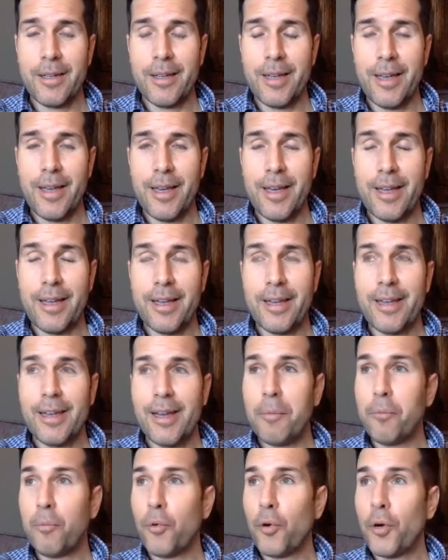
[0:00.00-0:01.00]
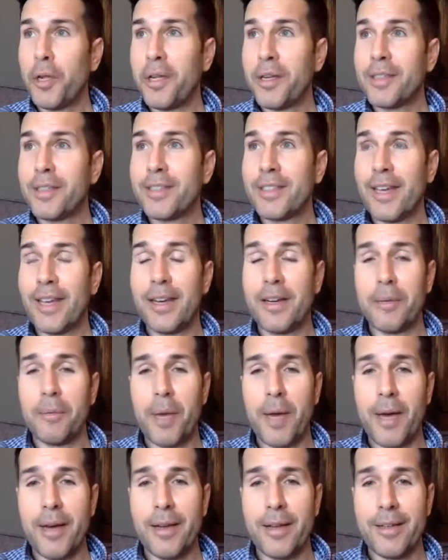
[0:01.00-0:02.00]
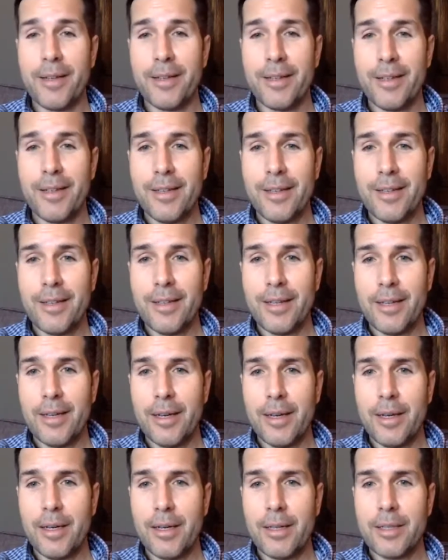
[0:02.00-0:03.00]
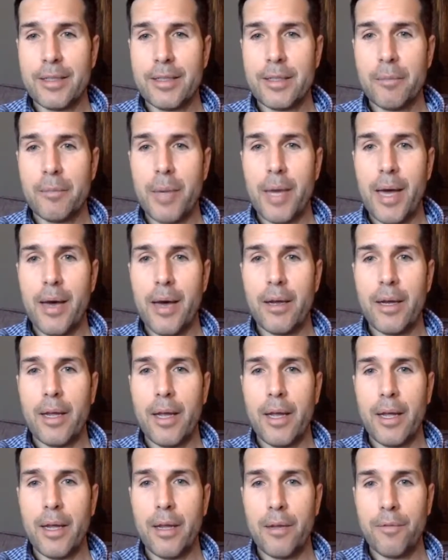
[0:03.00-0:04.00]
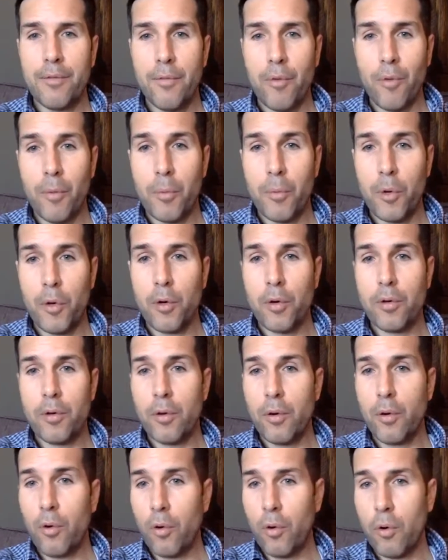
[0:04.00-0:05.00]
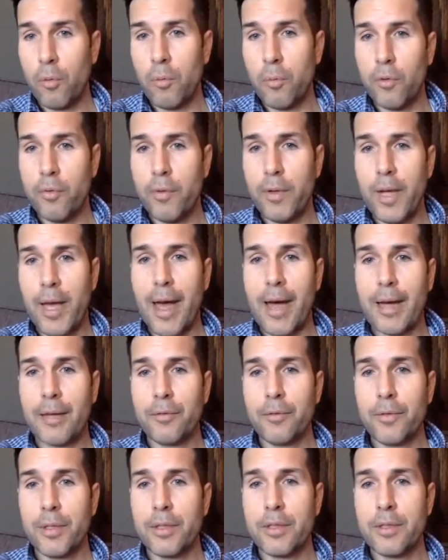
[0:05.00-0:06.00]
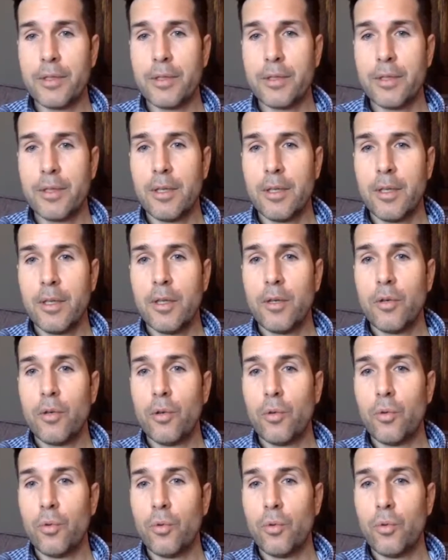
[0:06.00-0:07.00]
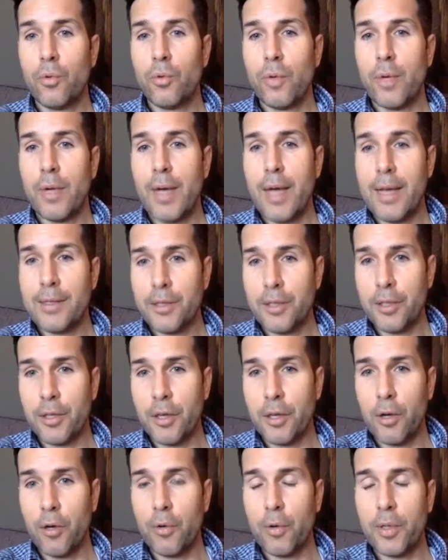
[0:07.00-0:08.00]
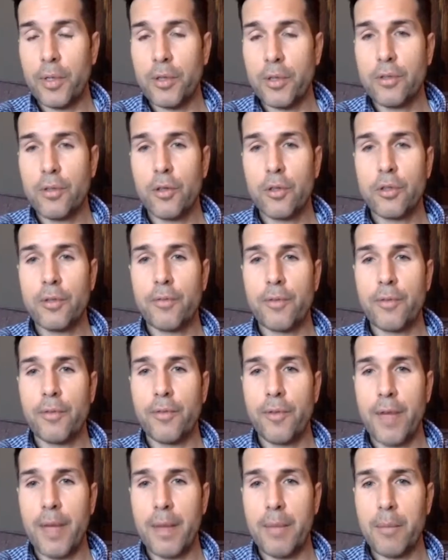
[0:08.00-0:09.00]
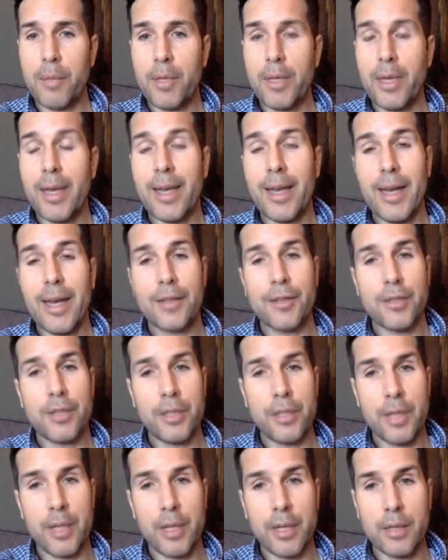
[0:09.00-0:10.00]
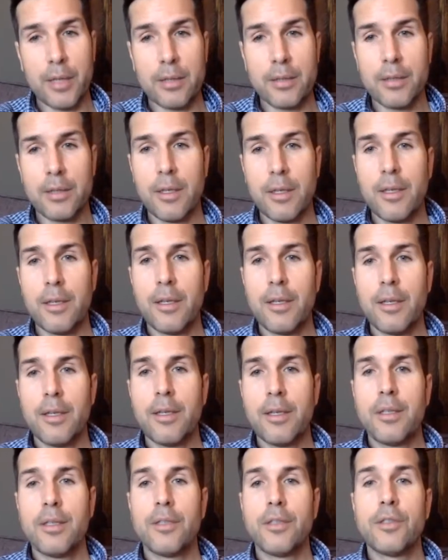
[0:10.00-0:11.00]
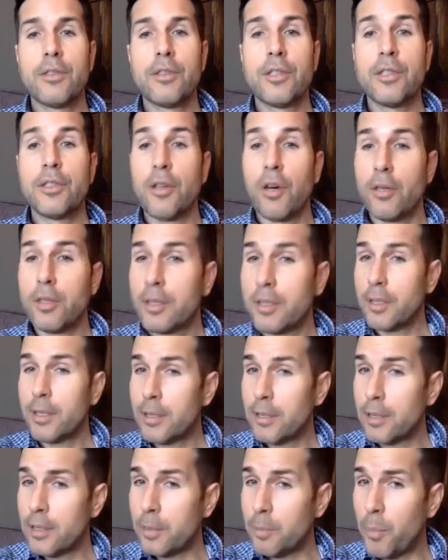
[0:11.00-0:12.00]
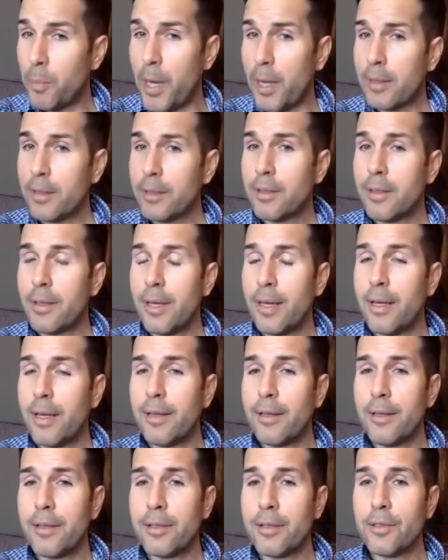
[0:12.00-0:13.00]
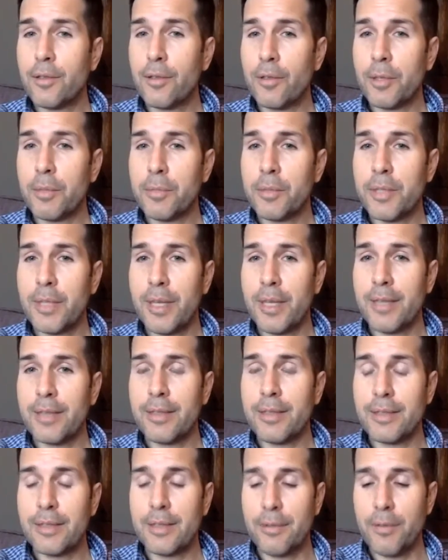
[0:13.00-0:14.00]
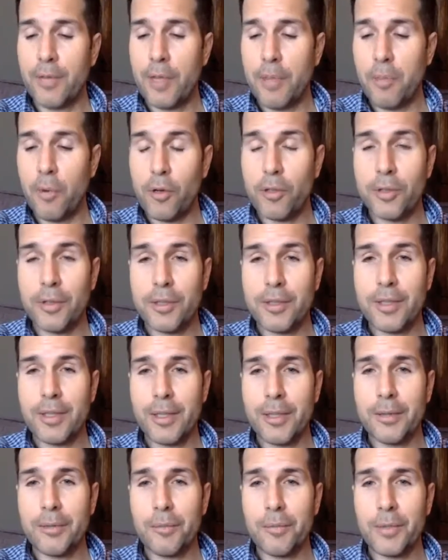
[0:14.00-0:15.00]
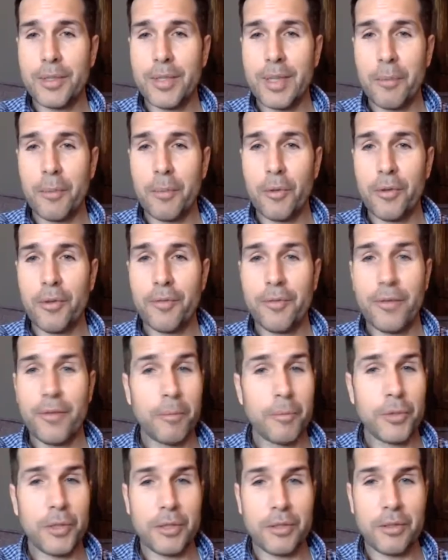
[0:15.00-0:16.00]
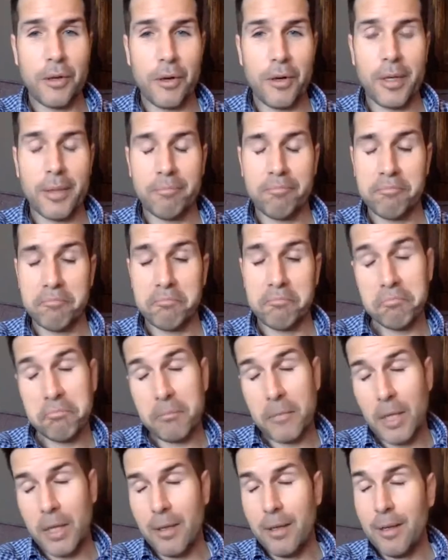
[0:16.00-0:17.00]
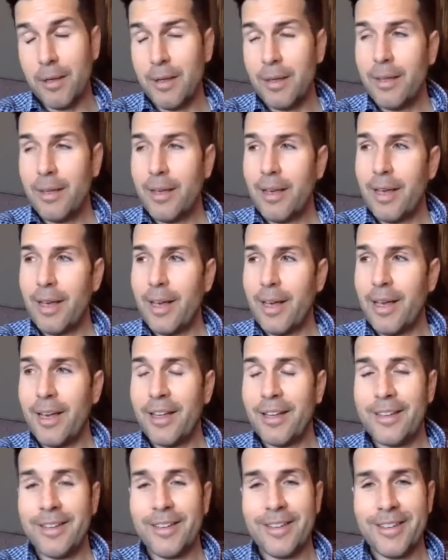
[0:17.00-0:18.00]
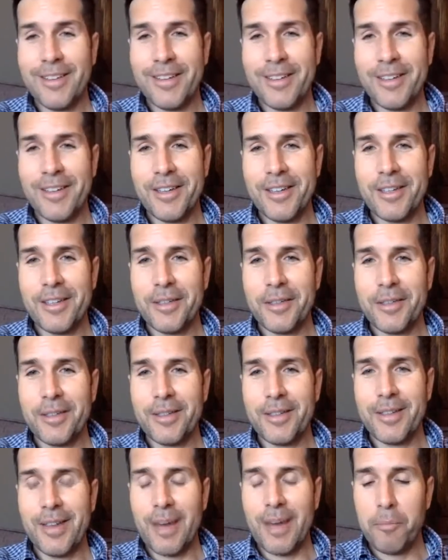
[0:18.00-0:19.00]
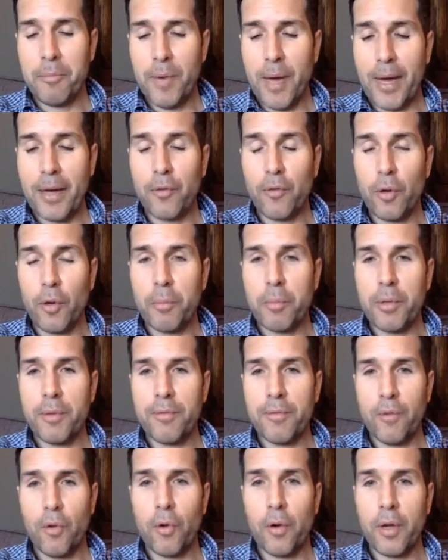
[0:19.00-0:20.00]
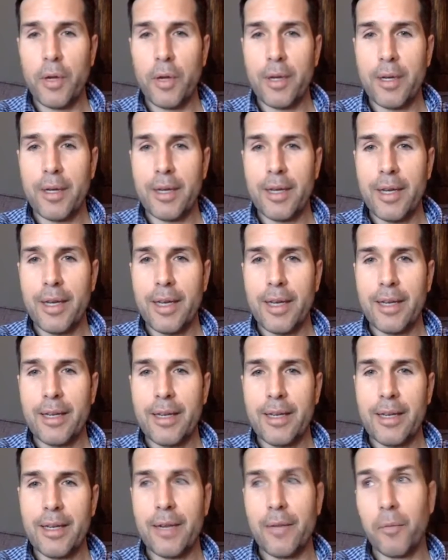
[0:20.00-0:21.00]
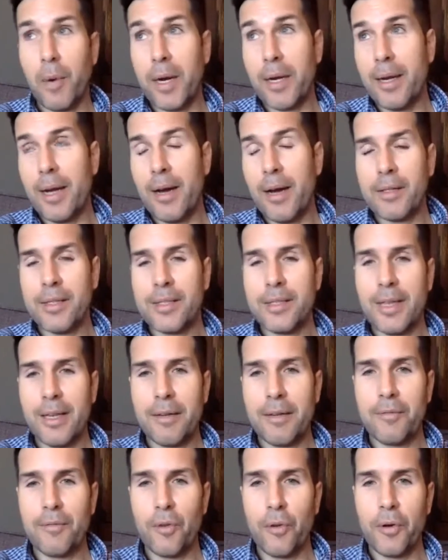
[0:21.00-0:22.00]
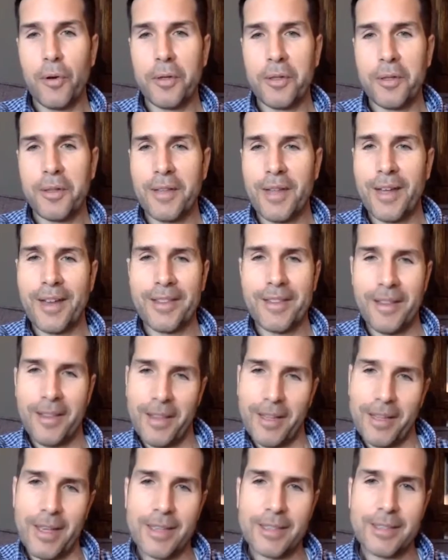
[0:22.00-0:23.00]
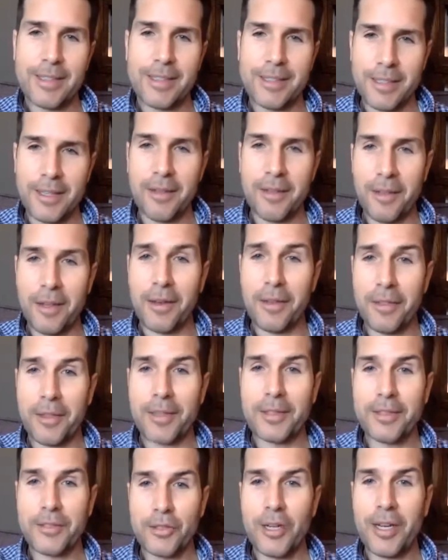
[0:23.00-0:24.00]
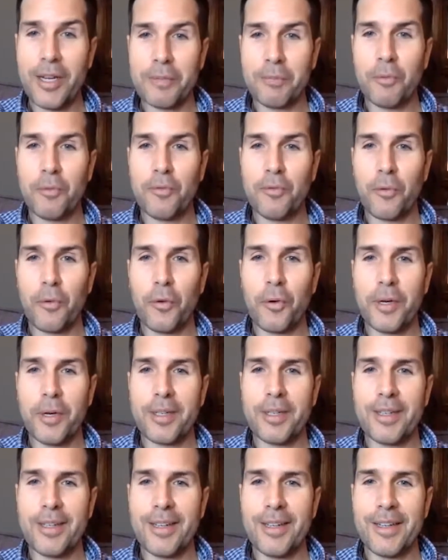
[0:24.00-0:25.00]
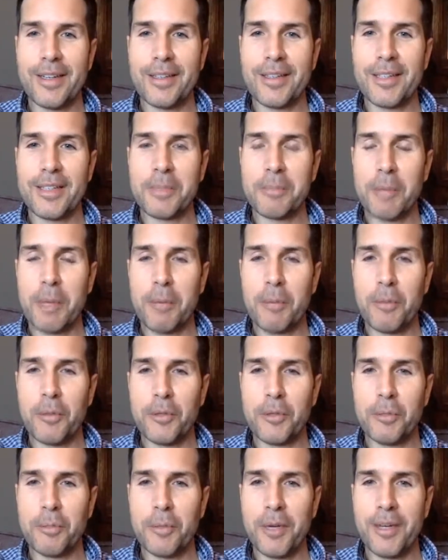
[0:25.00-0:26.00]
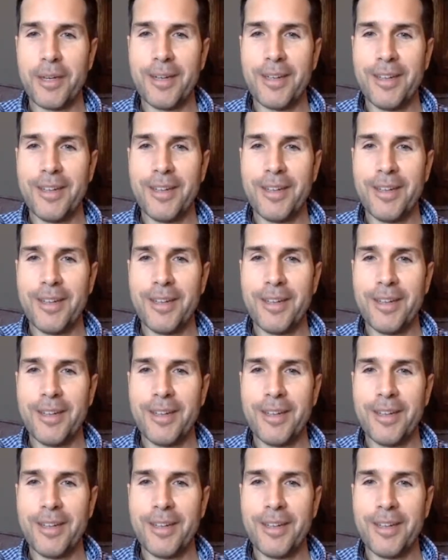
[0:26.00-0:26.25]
and I'm pretty excited about it. It's about a former horror movie actress who has to go in search of her family, and as she does, she starts suspect that the circumstances of the emergency resemble the film she starred in. And I grew up in Florida, and right now it's set in Florida. As I said, a lot of things change before it gets published, but